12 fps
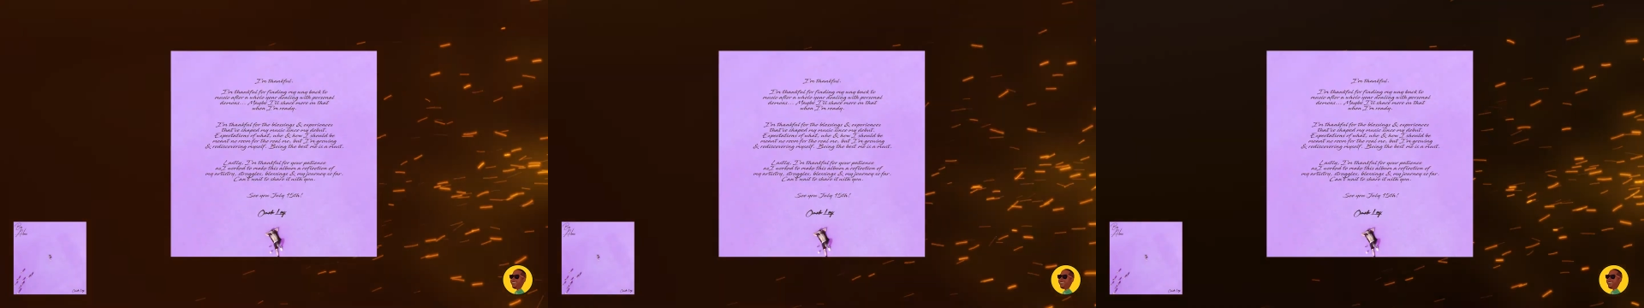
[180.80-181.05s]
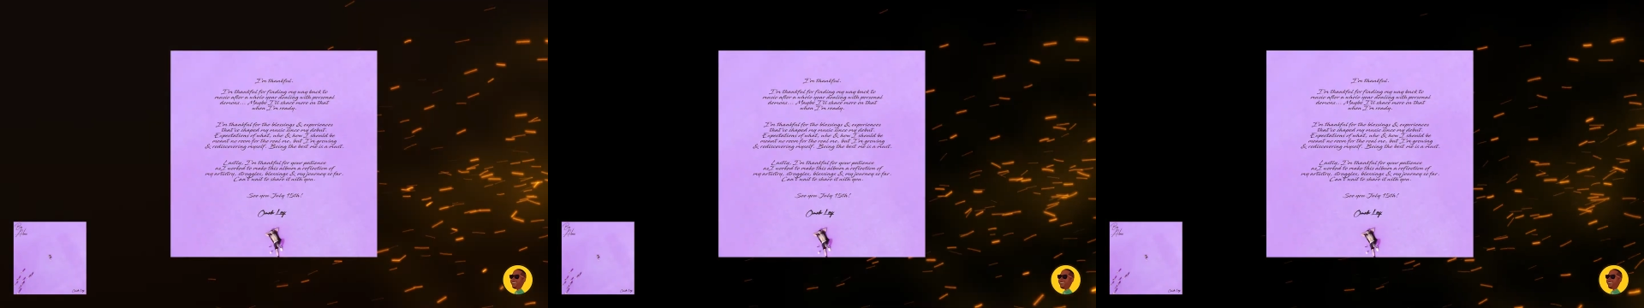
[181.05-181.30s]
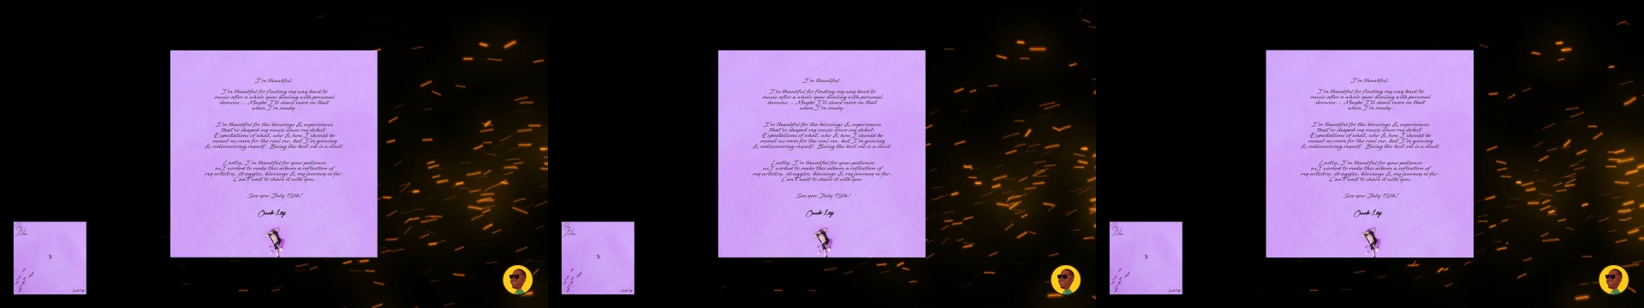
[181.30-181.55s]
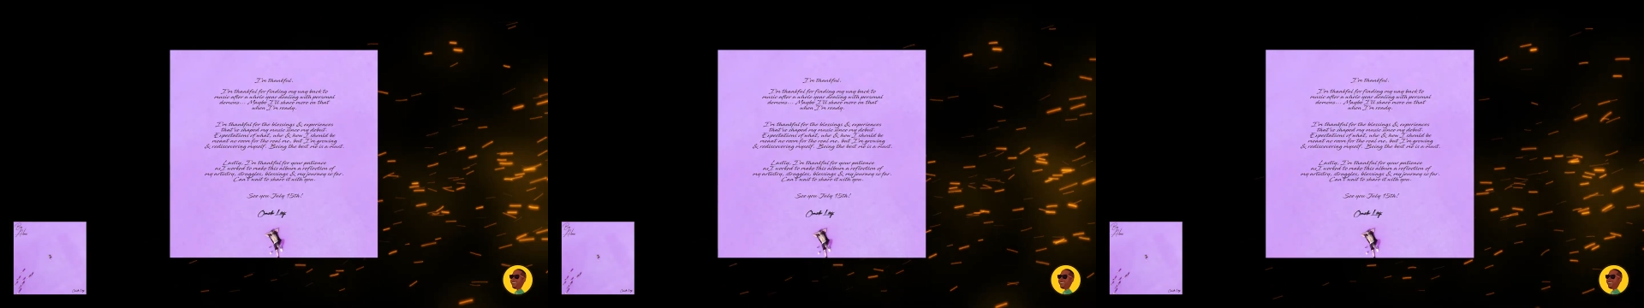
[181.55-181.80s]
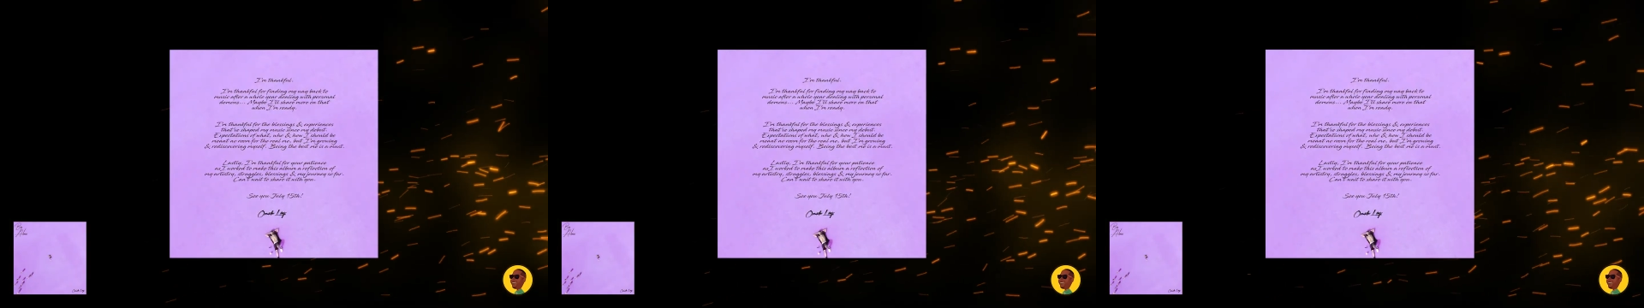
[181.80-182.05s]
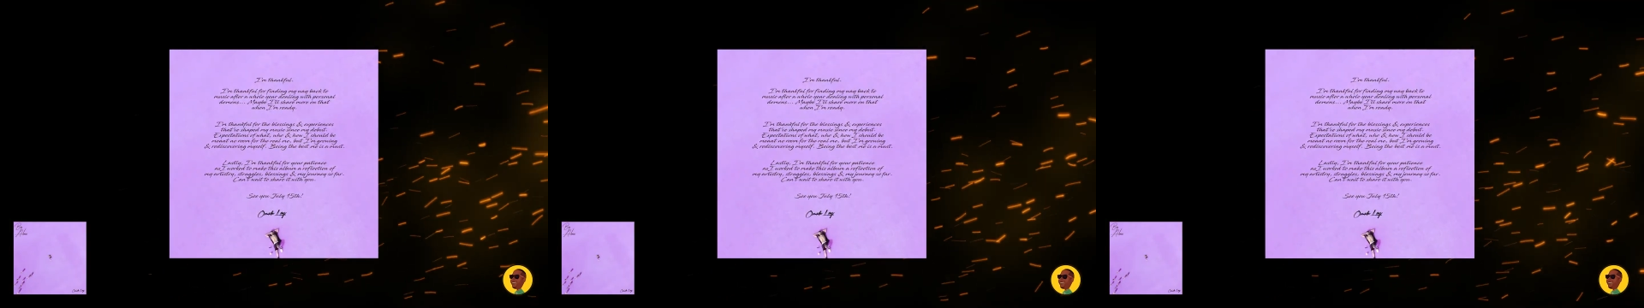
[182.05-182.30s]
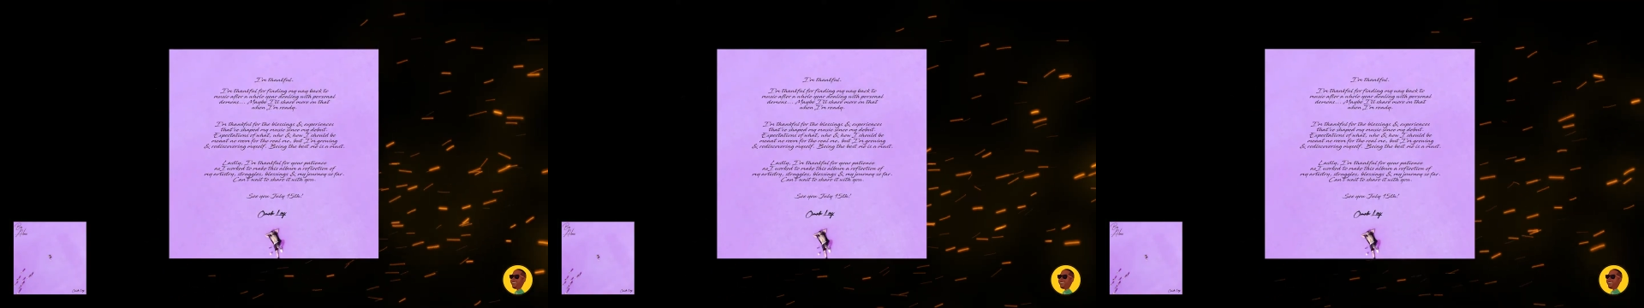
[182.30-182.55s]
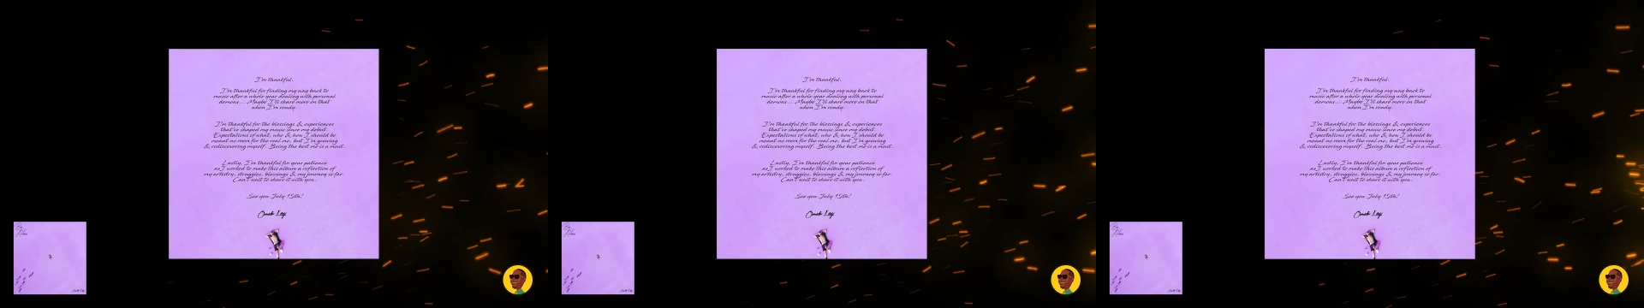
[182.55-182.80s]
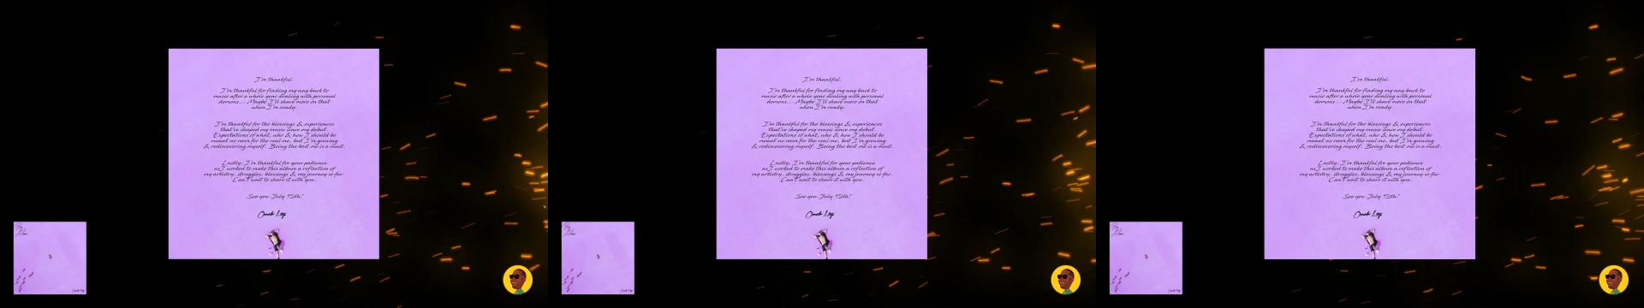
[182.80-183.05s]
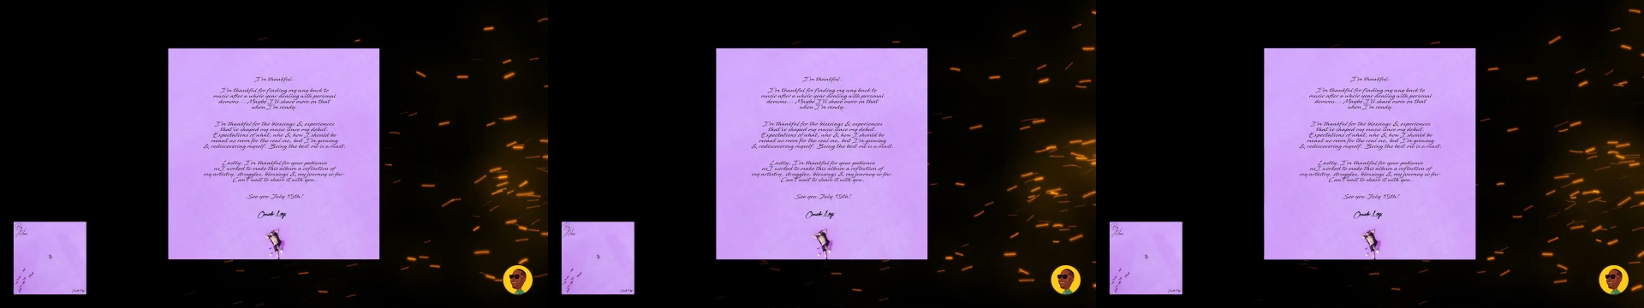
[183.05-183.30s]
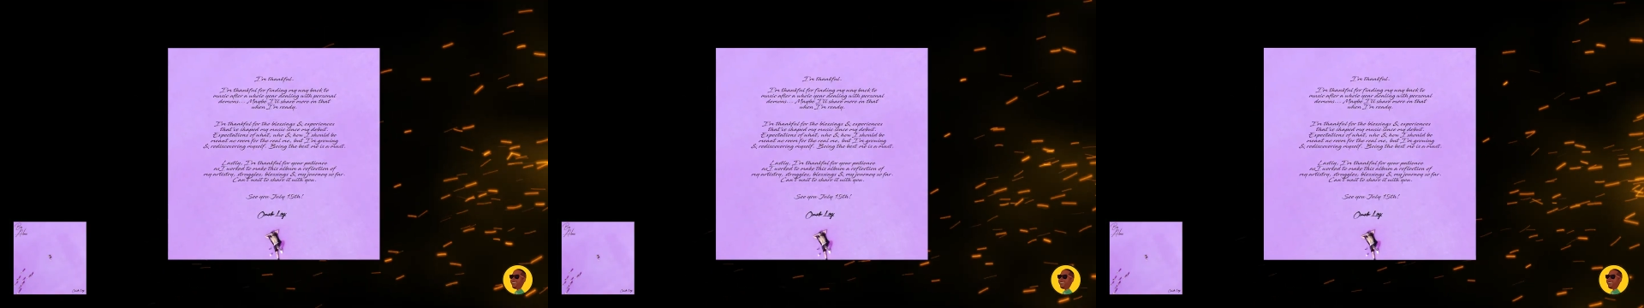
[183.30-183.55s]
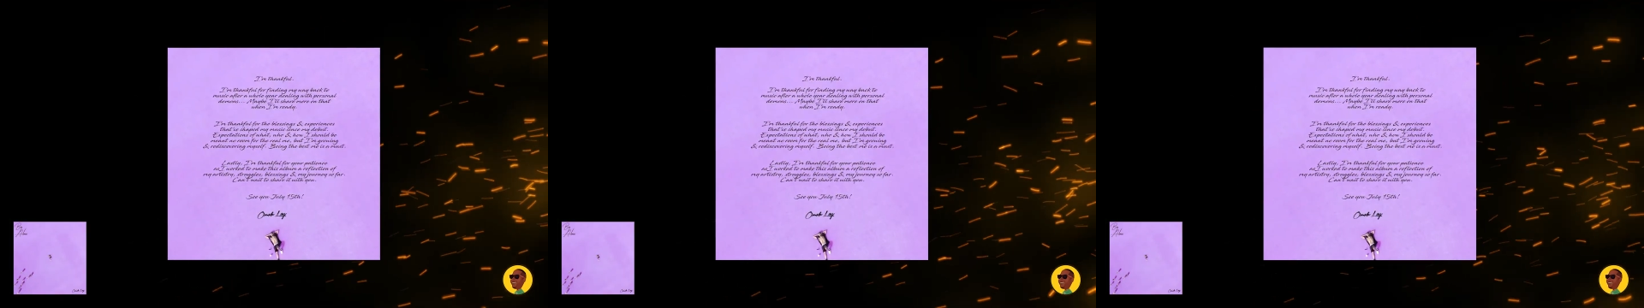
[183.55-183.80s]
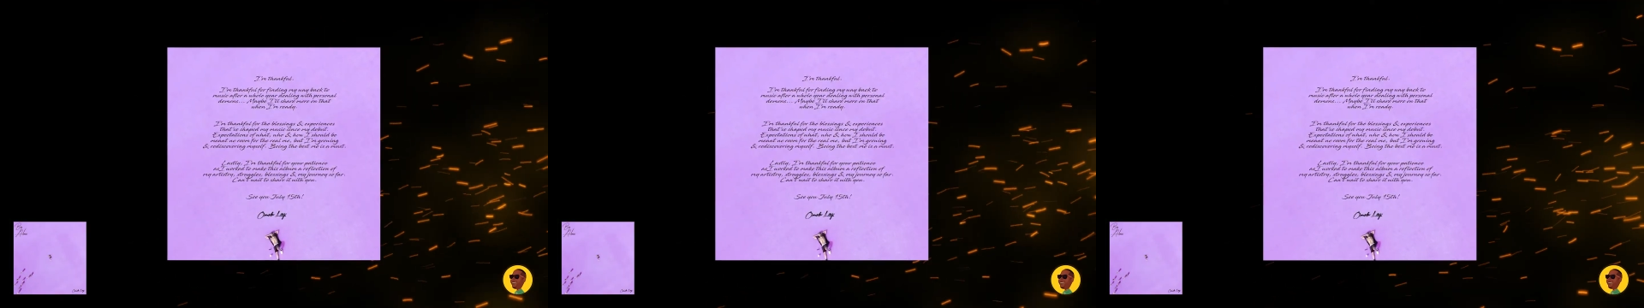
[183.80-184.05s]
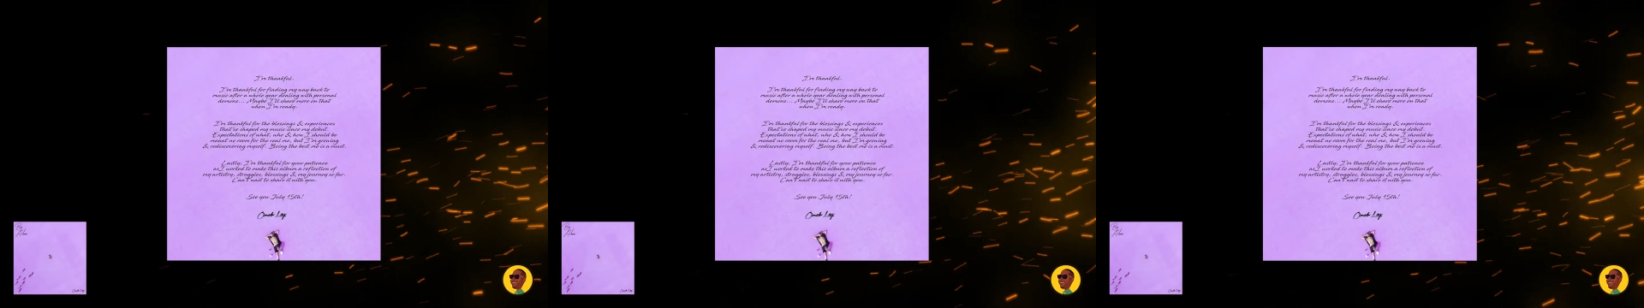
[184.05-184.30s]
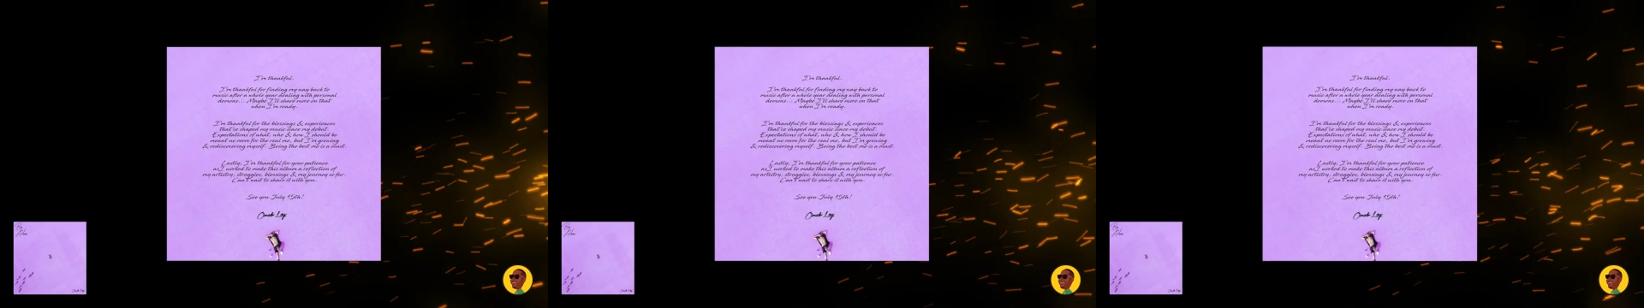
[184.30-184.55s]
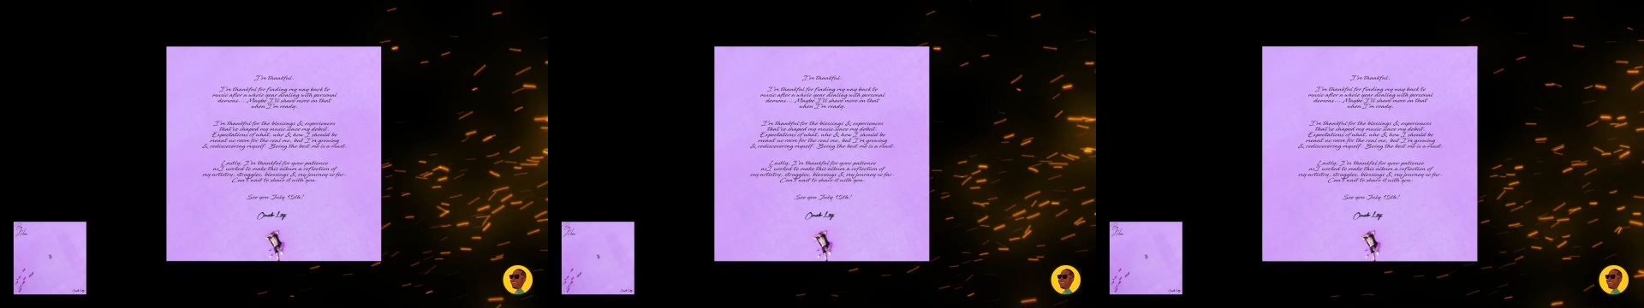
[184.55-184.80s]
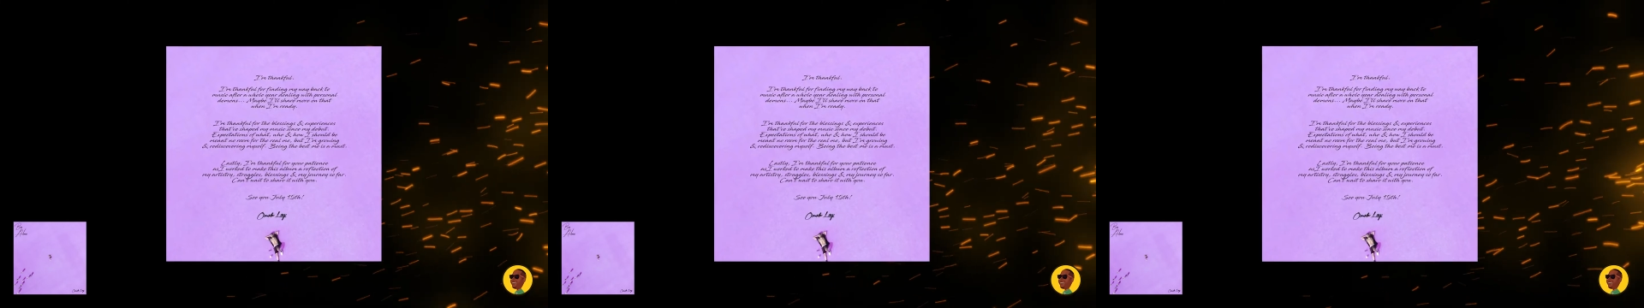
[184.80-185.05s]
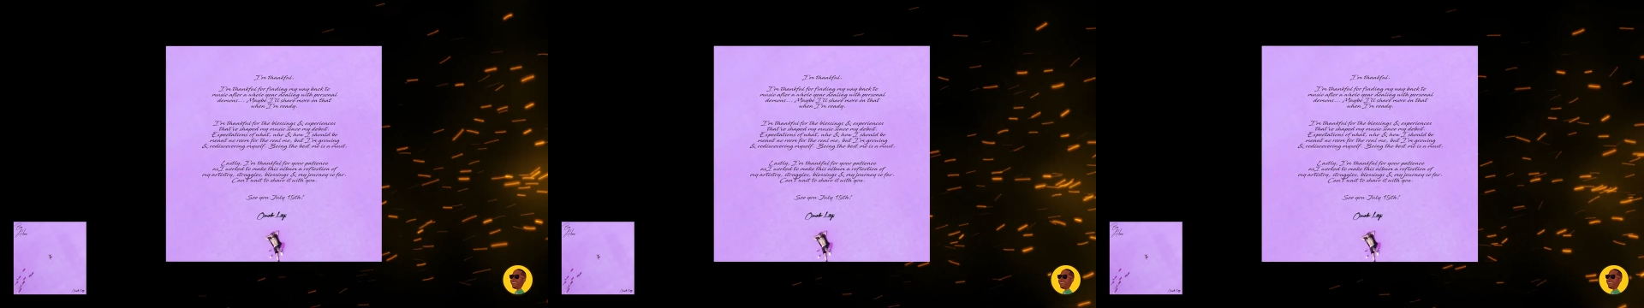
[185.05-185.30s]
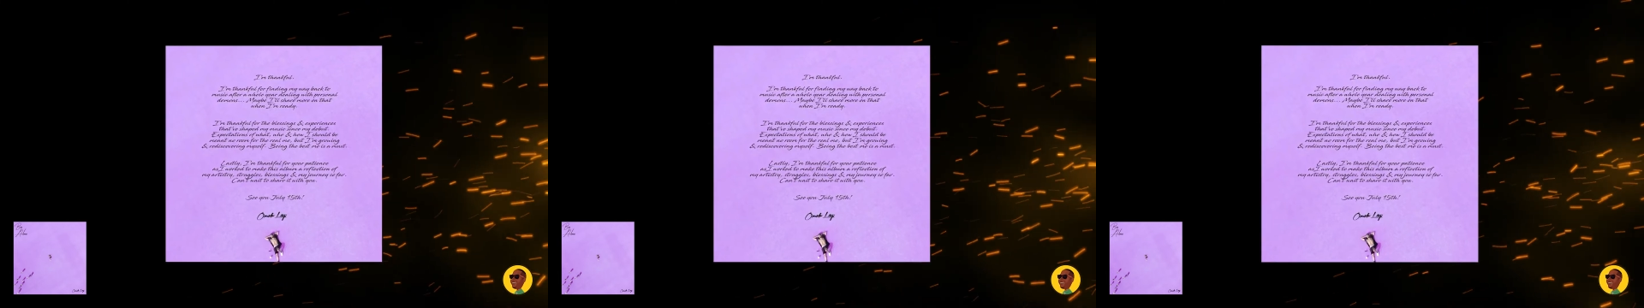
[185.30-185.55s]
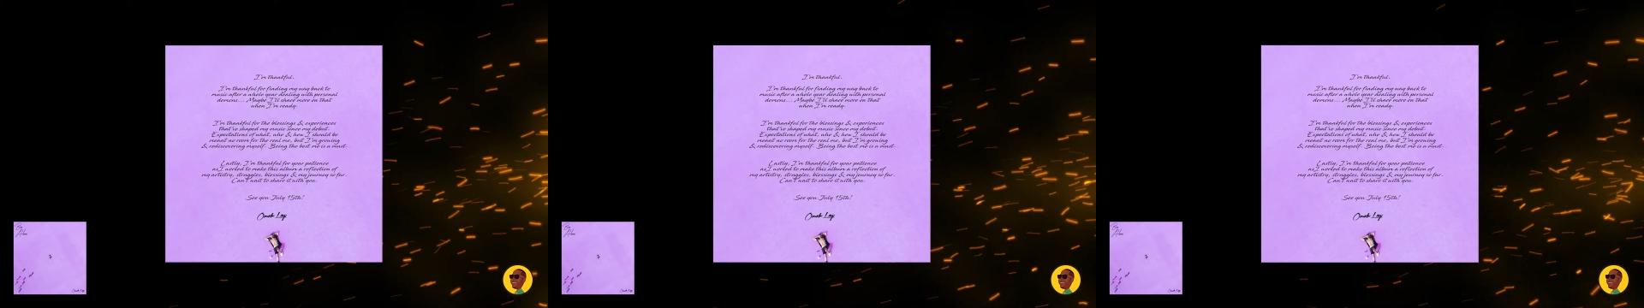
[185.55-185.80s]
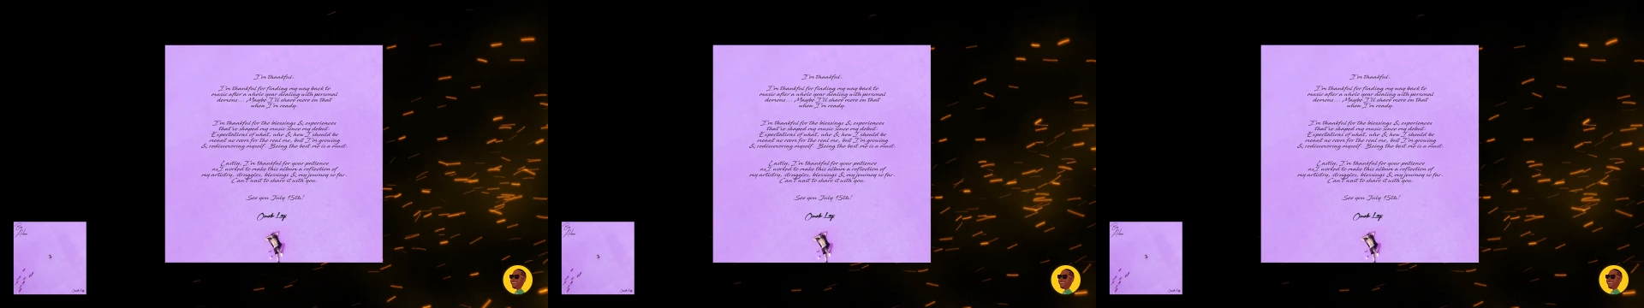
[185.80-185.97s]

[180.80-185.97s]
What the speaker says: Nobody's mouth can be seen.